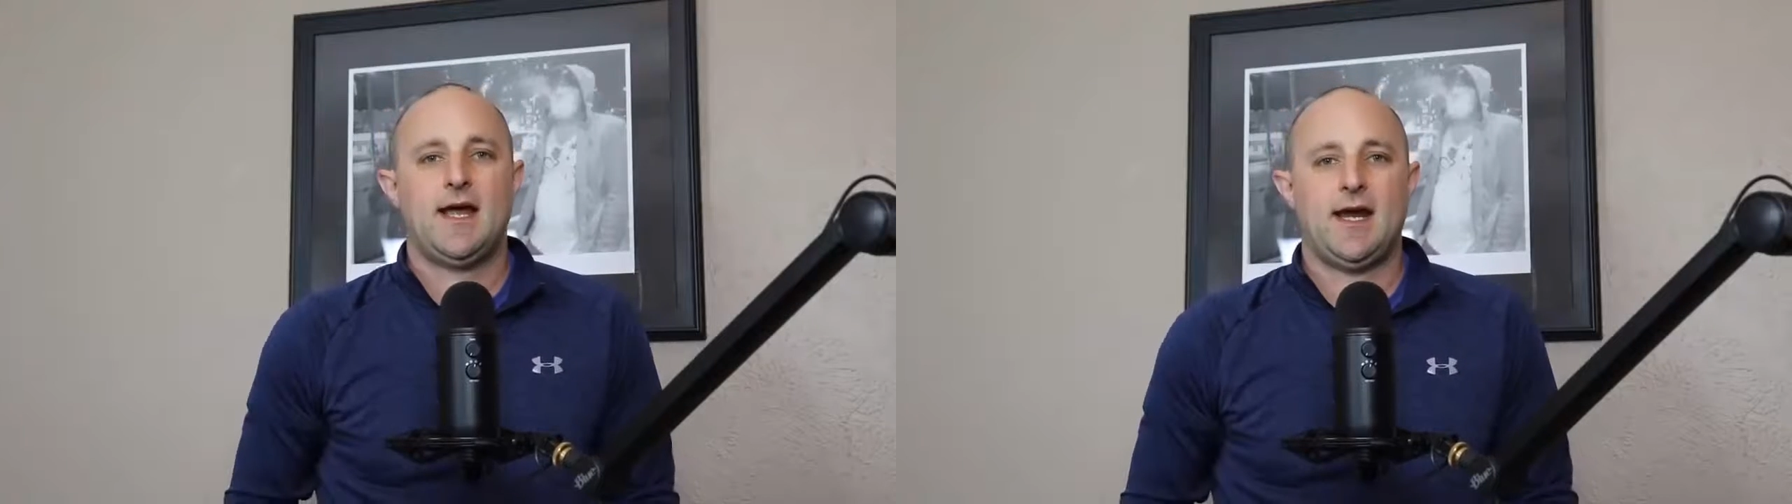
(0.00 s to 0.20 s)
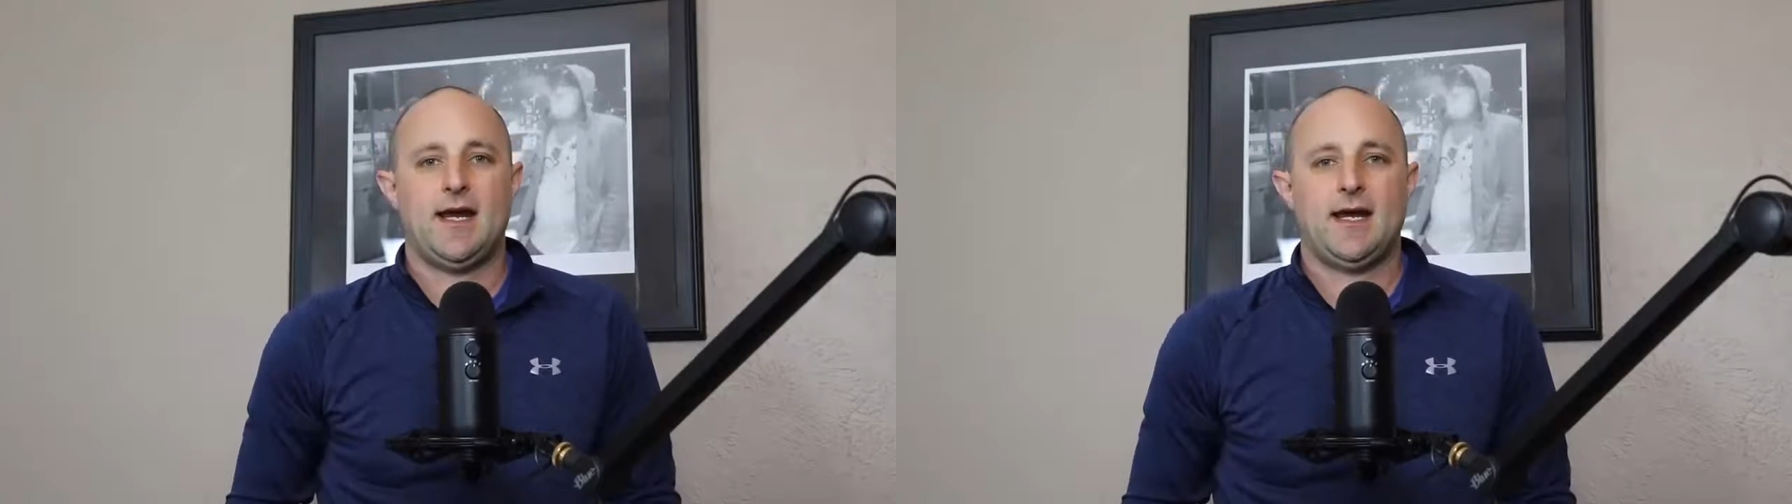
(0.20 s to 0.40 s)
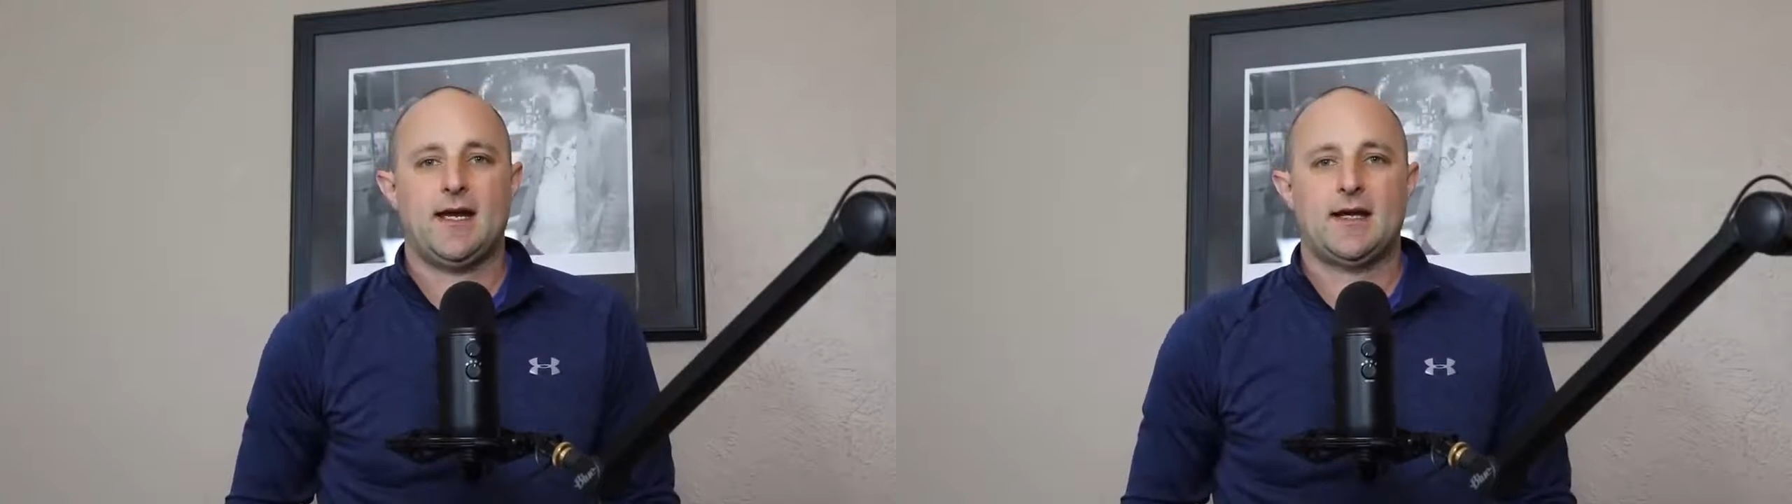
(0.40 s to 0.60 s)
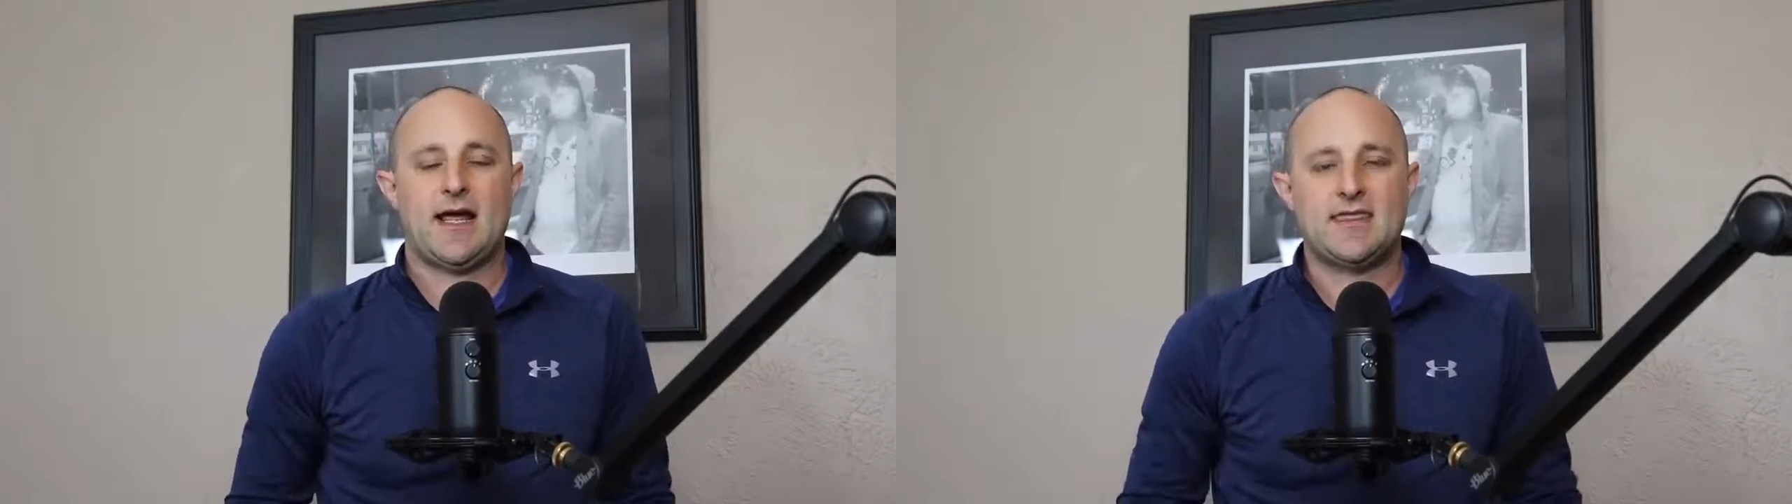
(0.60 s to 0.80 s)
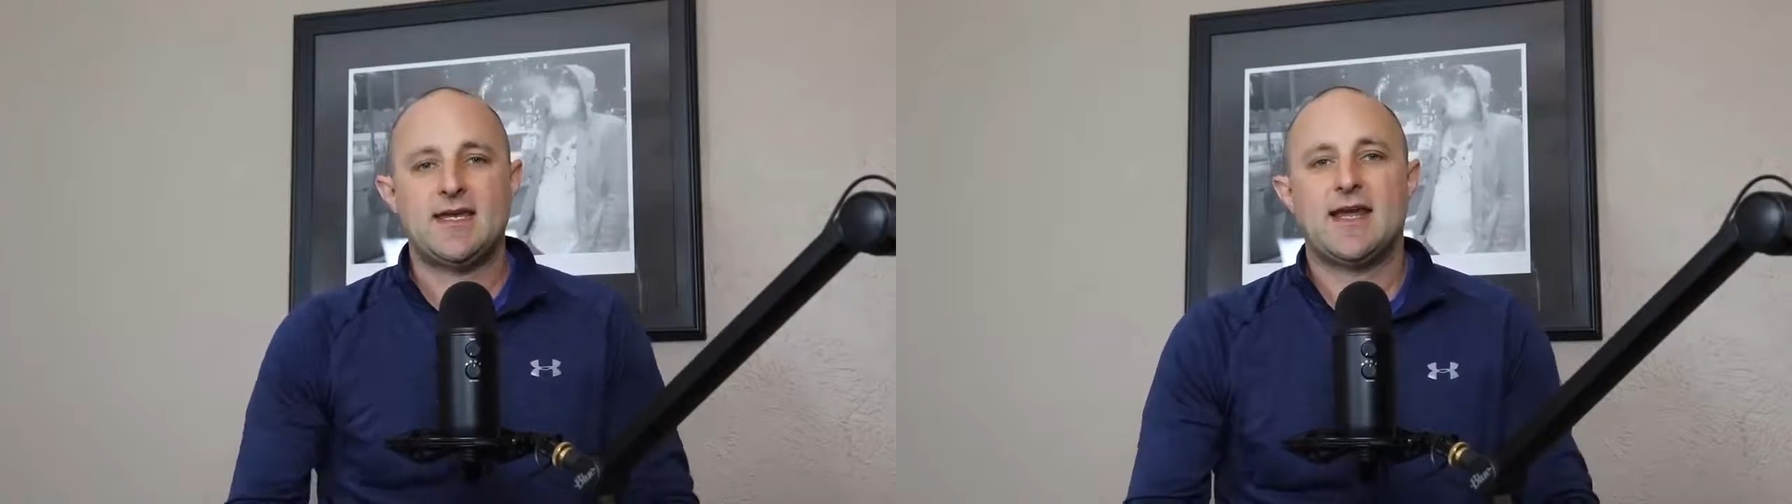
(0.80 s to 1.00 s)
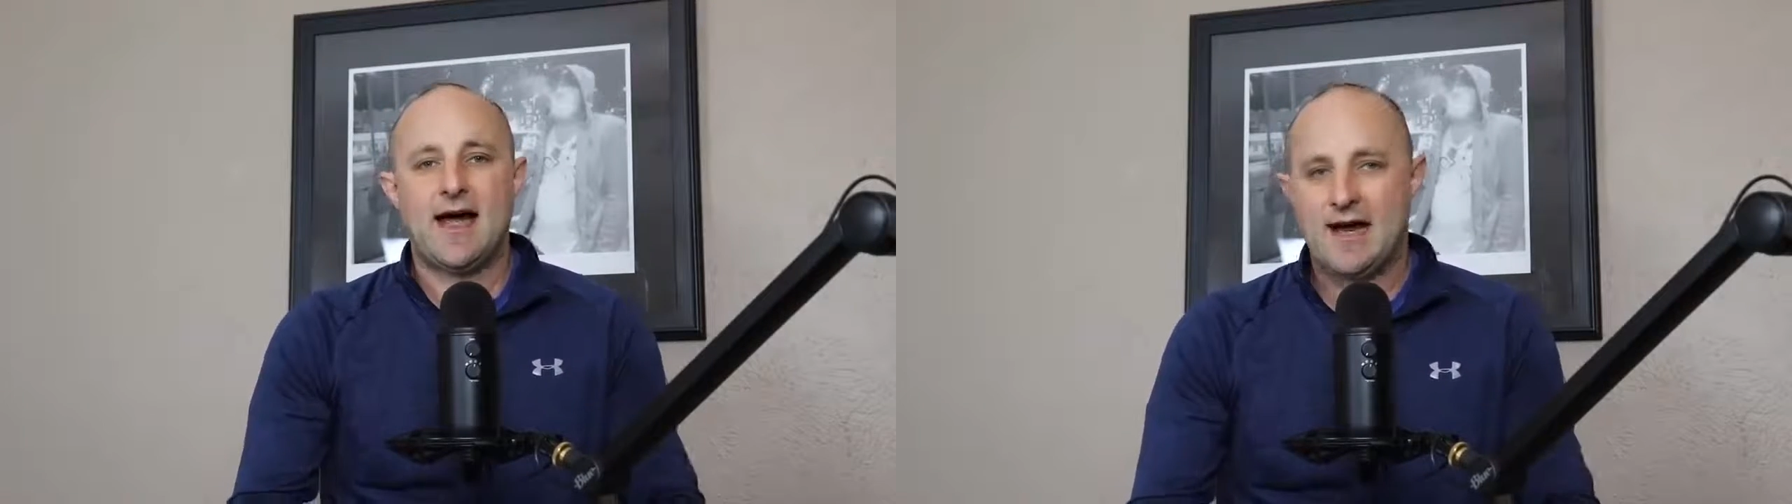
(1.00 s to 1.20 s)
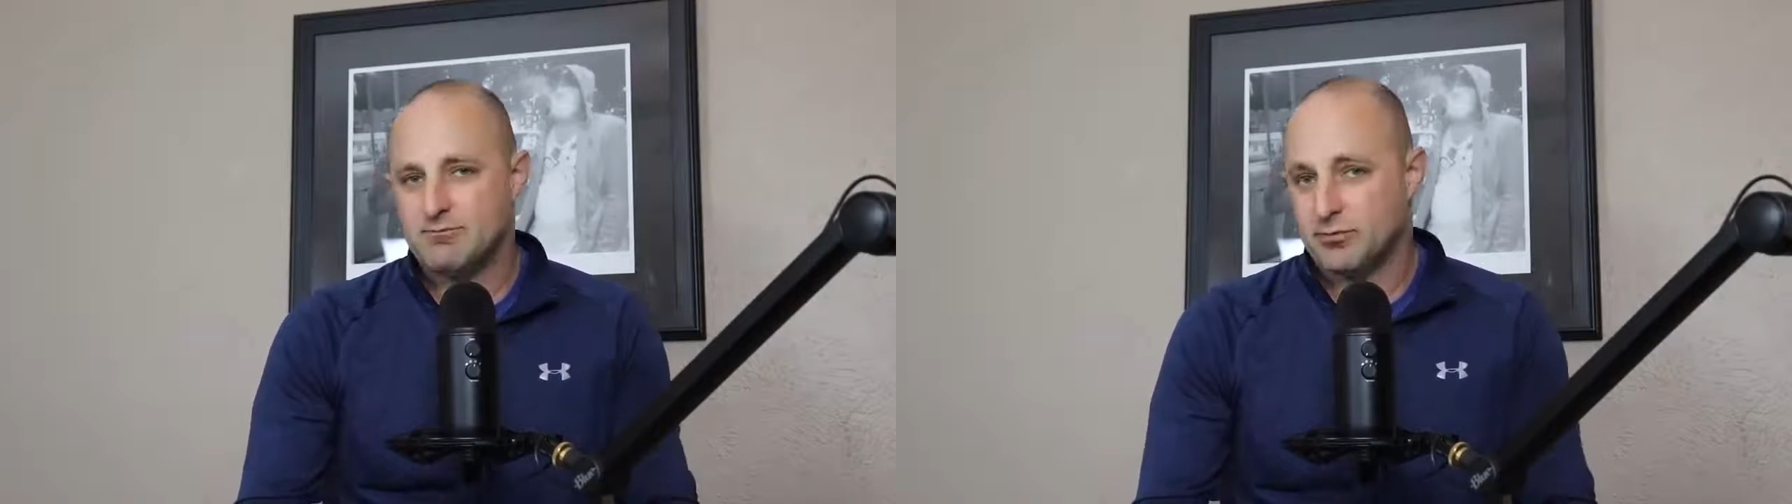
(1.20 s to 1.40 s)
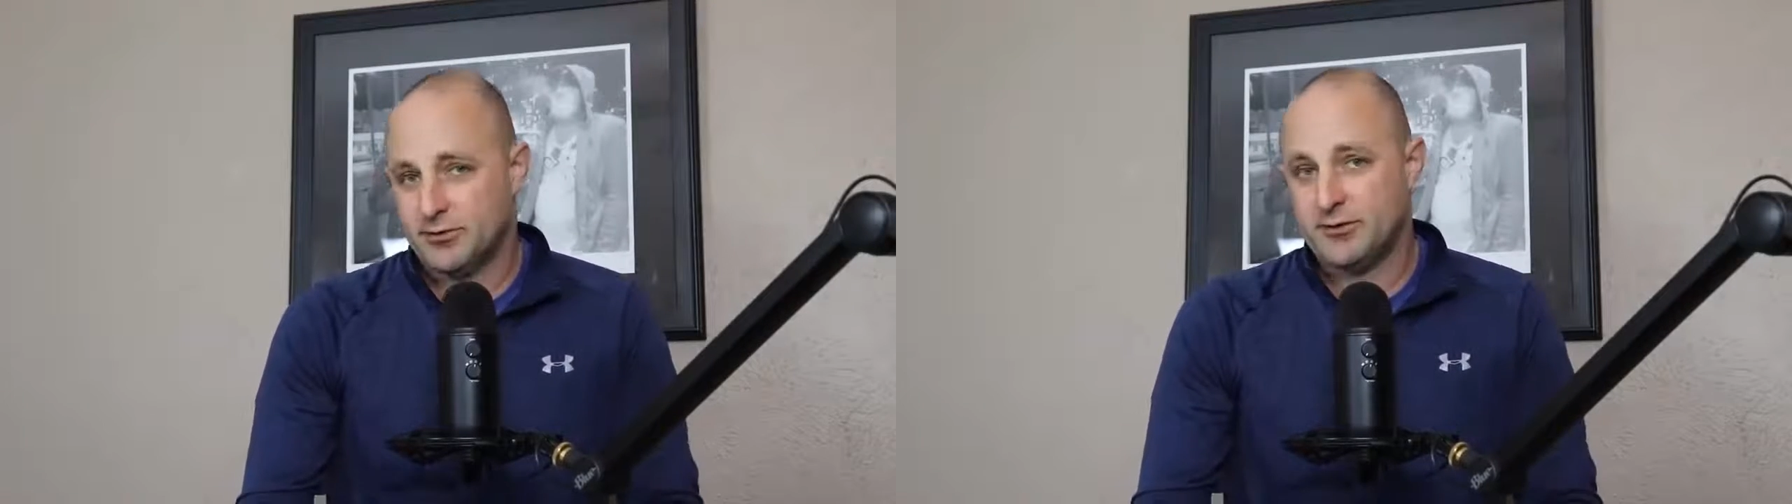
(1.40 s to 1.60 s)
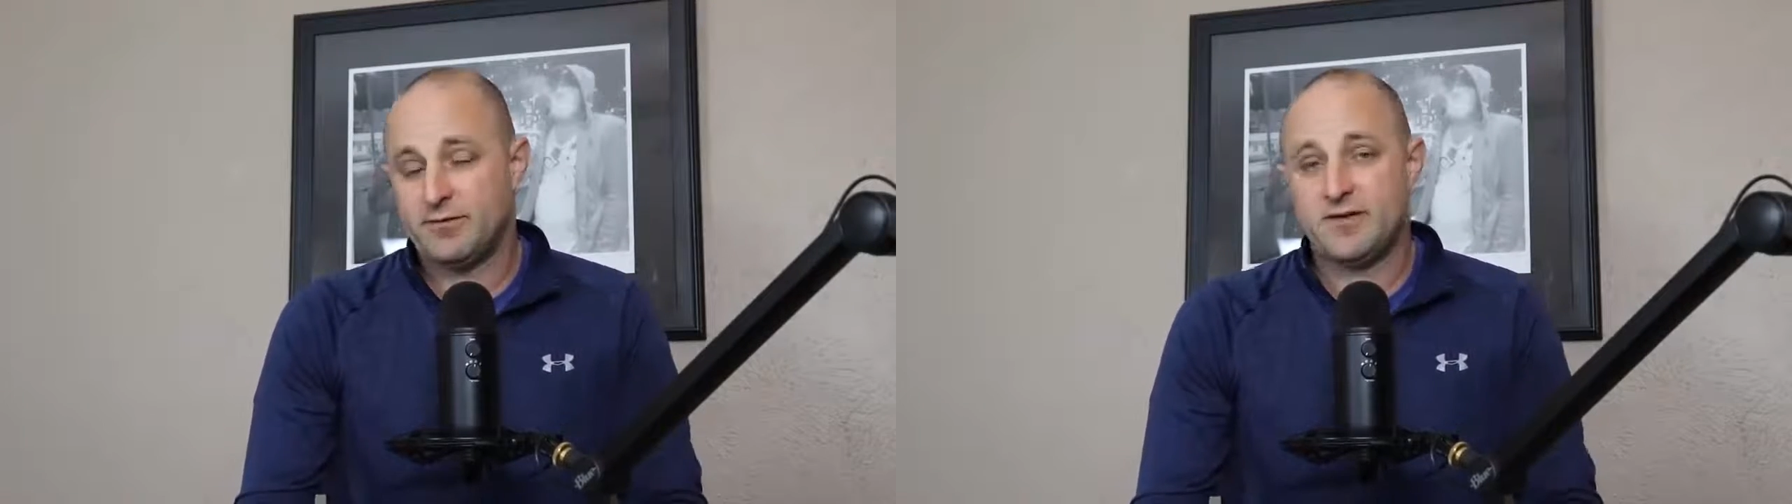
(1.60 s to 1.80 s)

And I think I'm proof